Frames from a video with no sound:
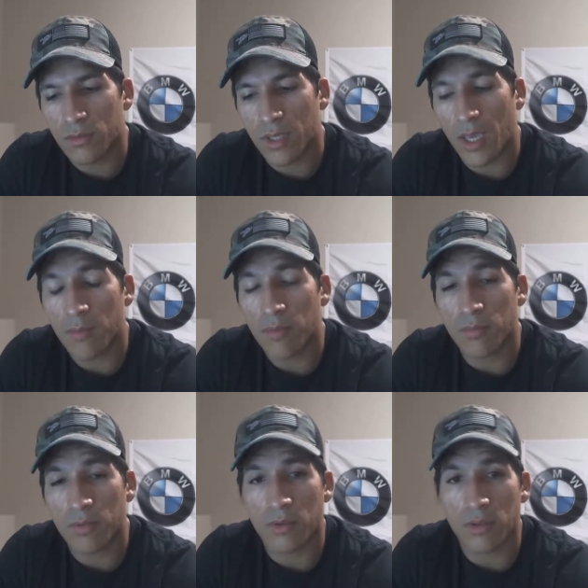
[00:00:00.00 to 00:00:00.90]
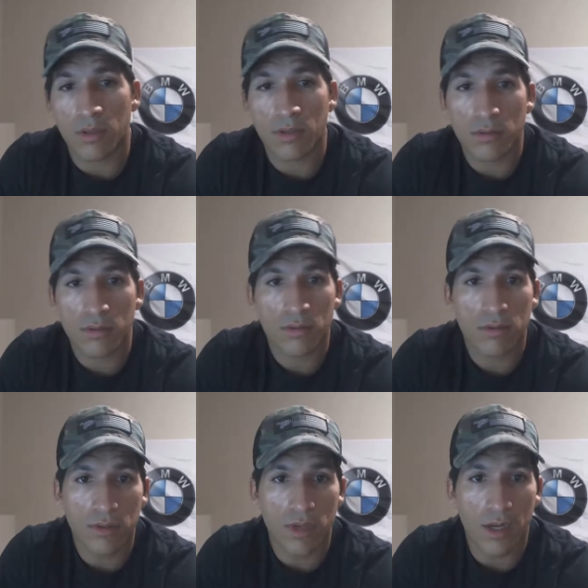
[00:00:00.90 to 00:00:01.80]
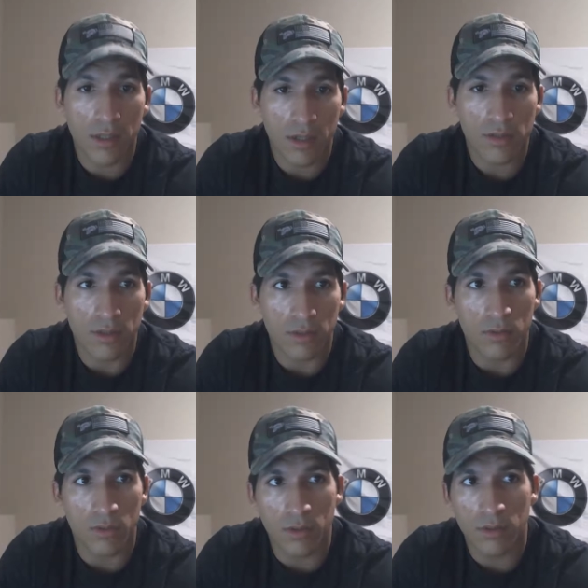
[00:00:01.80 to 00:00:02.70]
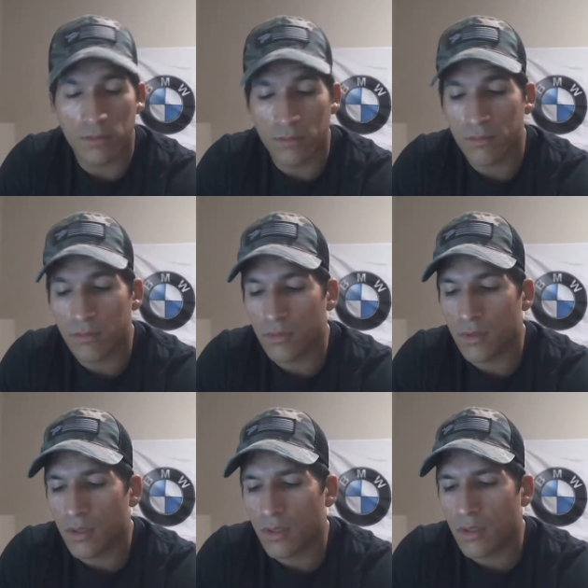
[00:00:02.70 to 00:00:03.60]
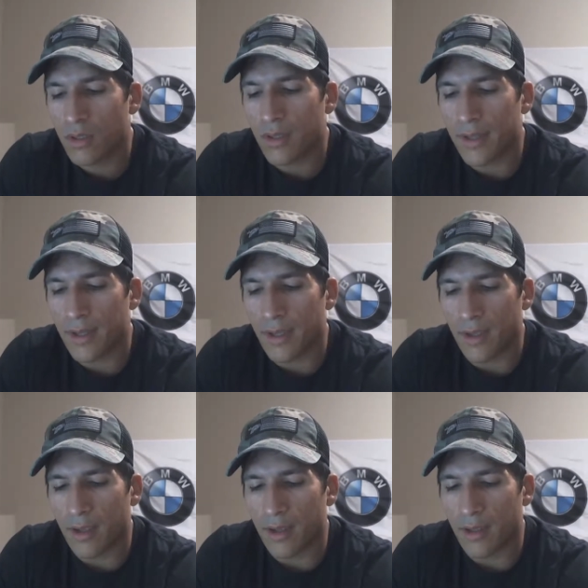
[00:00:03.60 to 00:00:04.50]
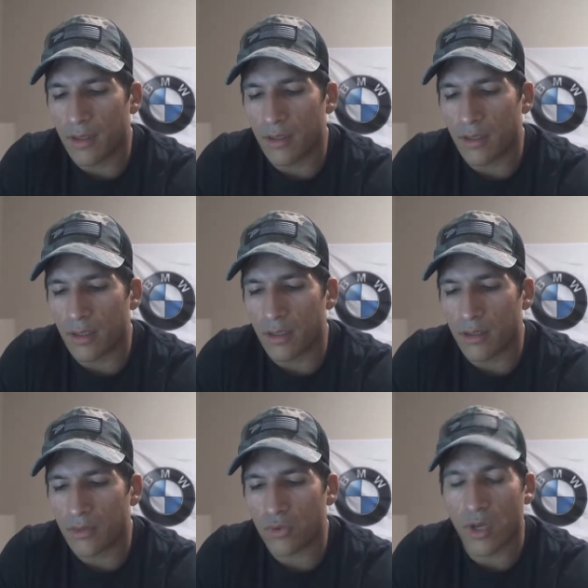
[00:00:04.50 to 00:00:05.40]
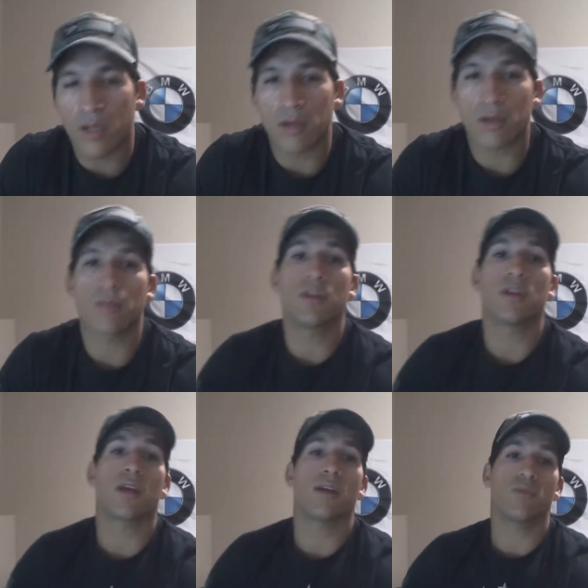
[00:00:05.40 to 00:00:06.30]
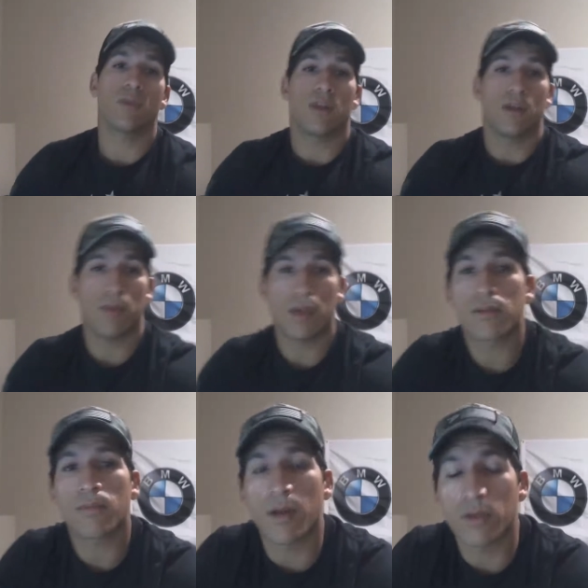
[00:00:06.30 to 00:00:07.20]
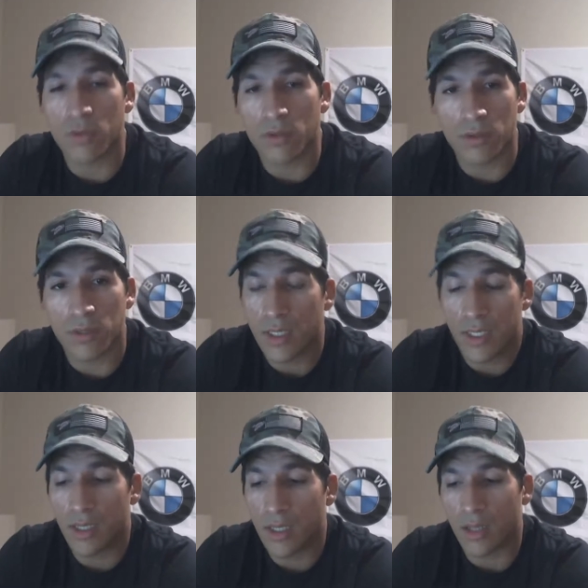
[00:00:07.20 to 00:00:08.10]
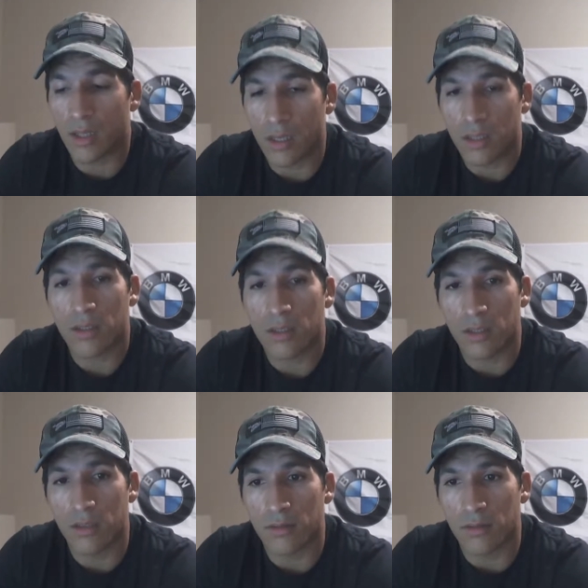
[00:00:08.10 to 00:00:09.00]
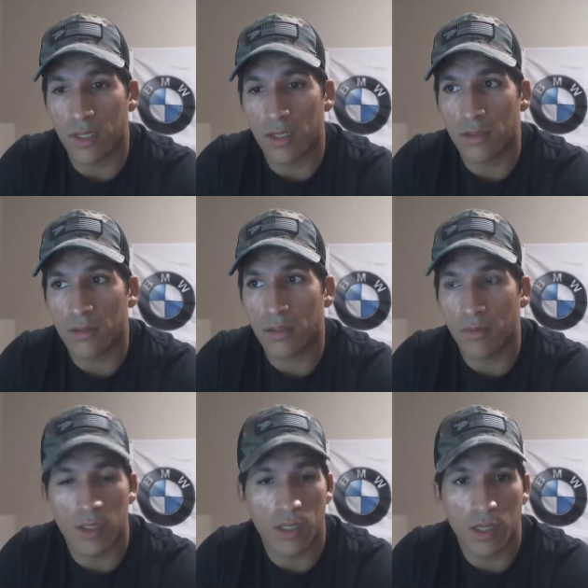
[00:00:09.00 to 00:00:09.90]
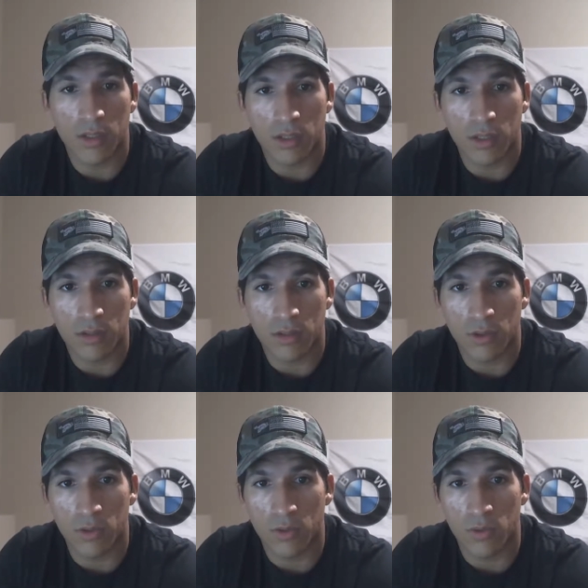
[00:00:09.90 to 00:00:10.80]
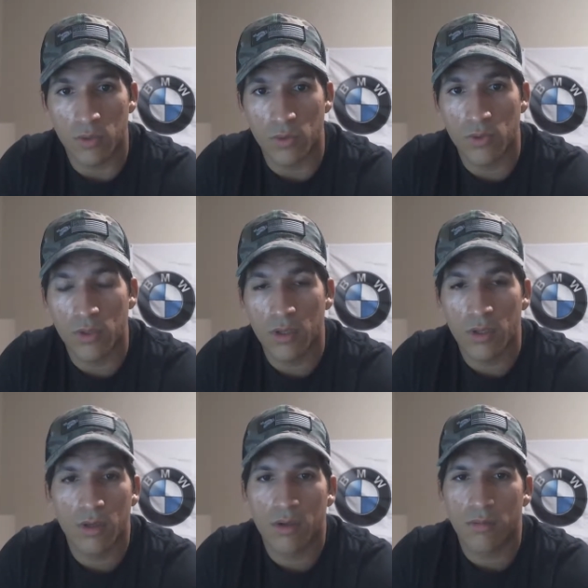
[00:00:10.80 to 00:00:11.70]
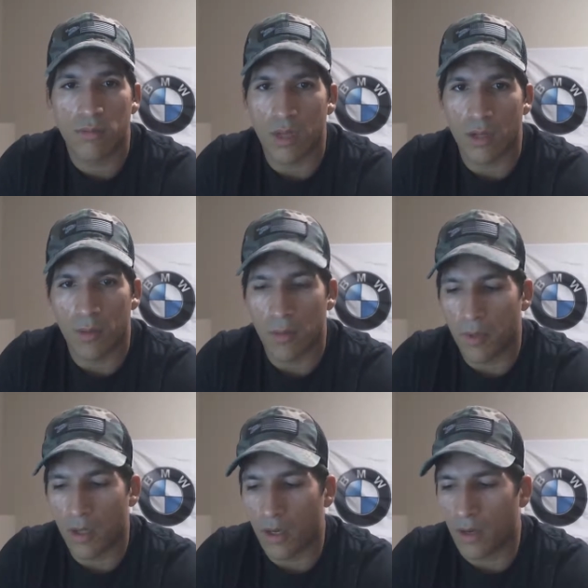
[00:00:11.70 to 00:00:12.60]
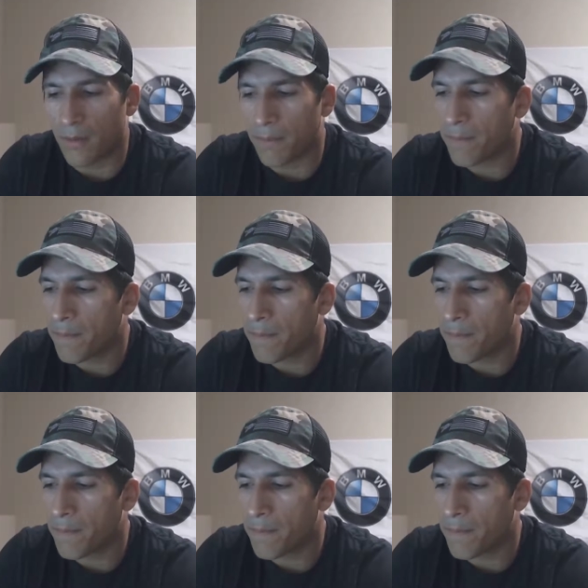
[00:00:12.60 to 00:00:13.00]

capable diagnostic tool and try to communicate with the ABS module, you get nothing. You get communication issues, blah blah blah.